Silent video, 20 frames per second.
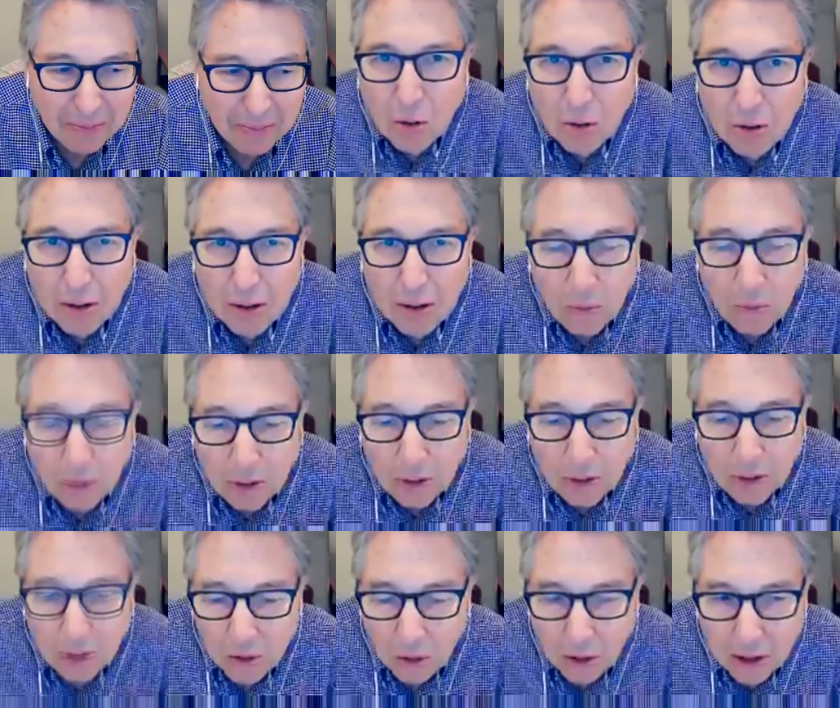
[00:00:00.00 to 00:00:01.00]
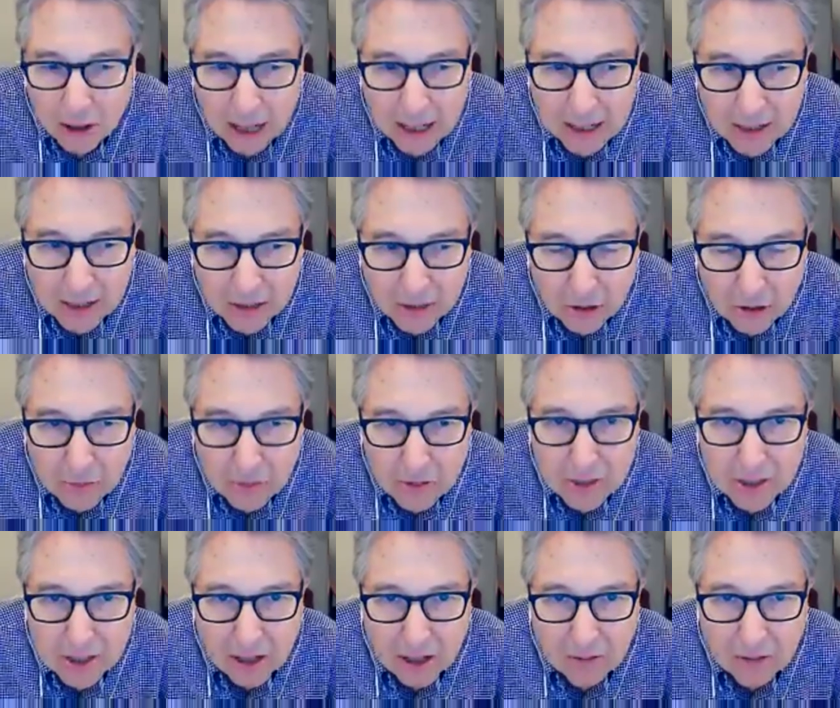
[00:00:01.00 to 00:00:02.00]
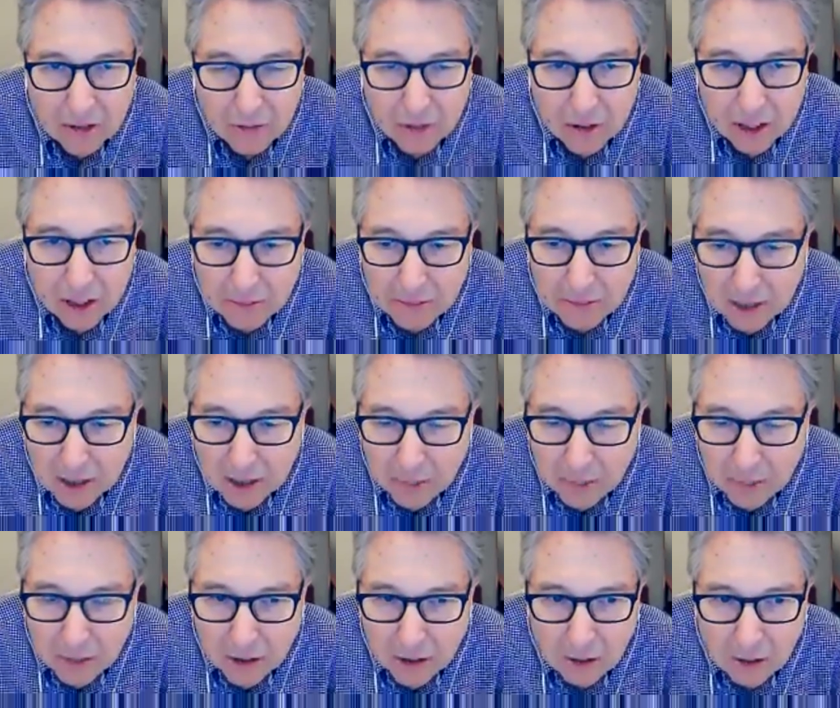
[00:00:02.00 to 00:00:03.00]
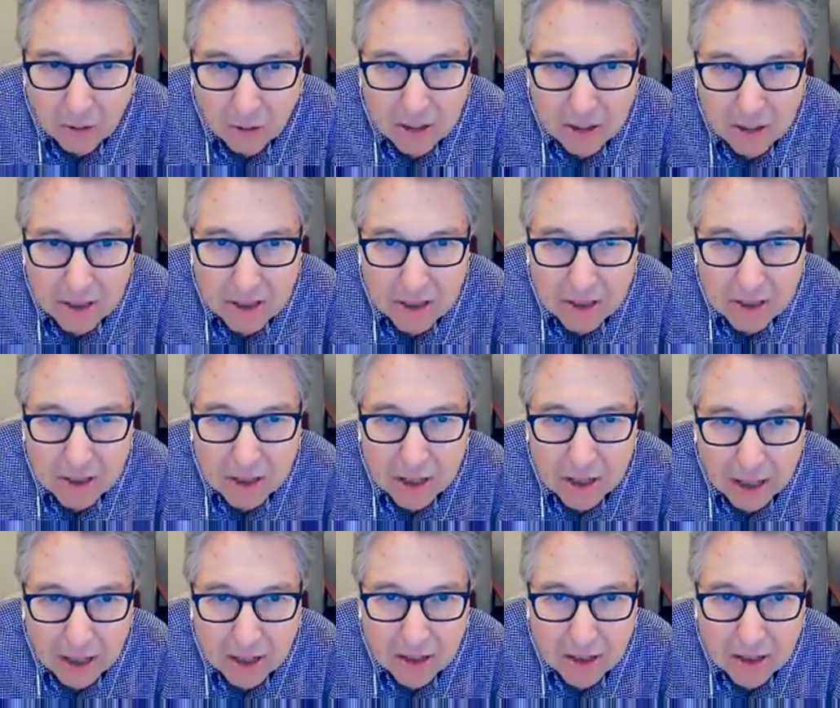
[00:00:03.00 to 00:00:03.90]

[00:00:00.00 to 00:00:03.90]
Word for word: One of the organizing groups of the Freedom Summer was S N C C,